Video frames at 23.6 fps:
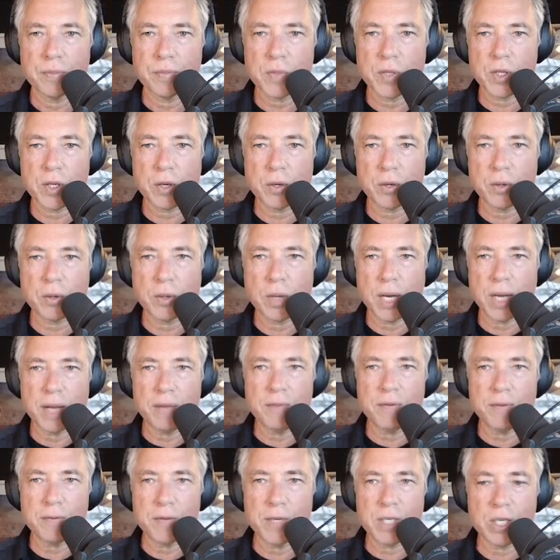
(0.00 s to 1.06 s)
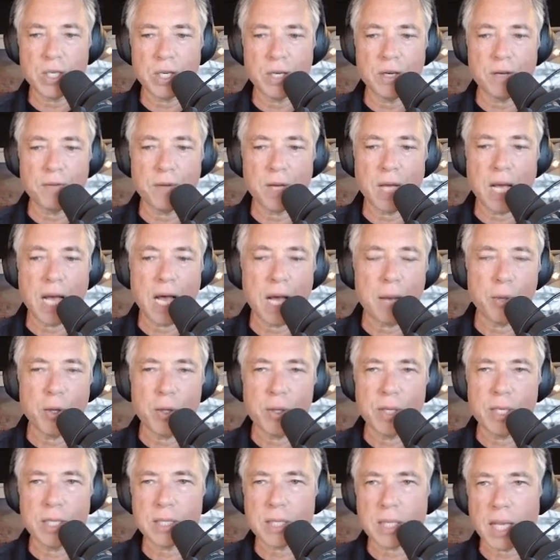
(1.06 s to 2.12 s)
So I have a vision of a
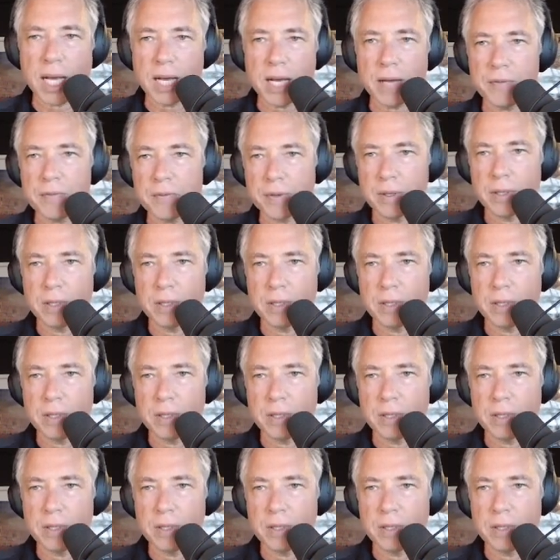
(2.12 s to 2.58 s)
harmonious life.